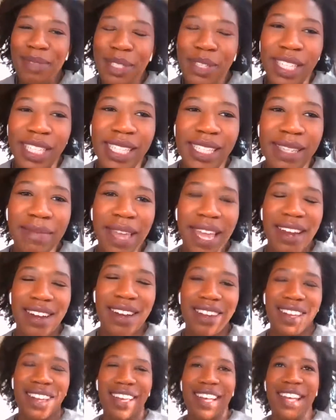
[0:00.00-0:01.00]
um, so this is
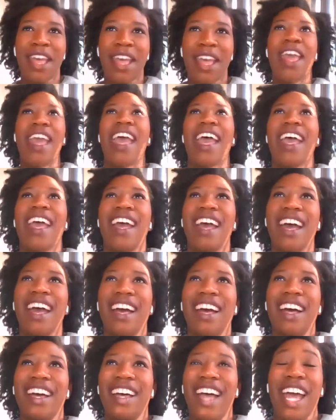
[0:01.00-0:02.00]
Amanda
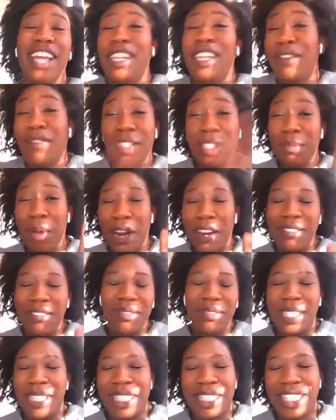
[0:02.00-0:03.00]
uh, I love this
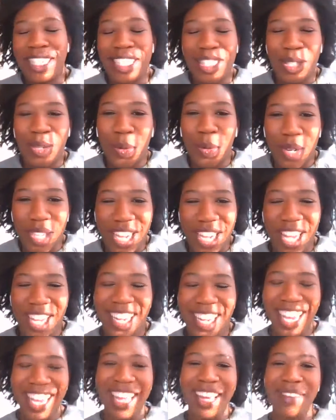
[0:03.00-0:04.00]
part. This is the
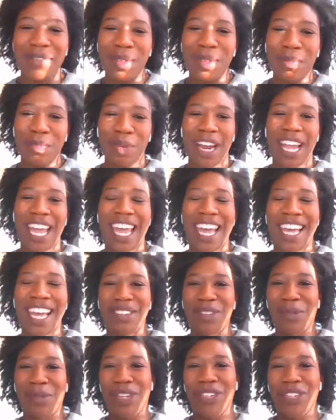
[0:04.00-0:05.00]
storytelling of the brand,